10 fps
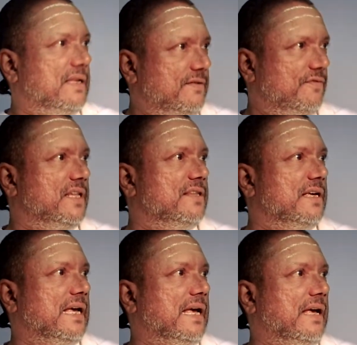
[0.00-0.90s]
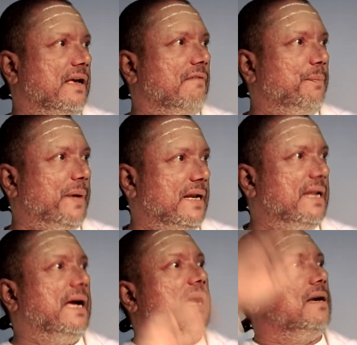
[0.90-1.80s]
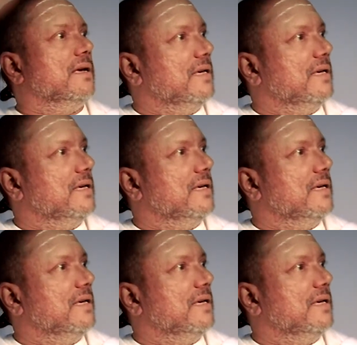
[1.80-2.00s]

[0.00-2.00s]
with weapon in hand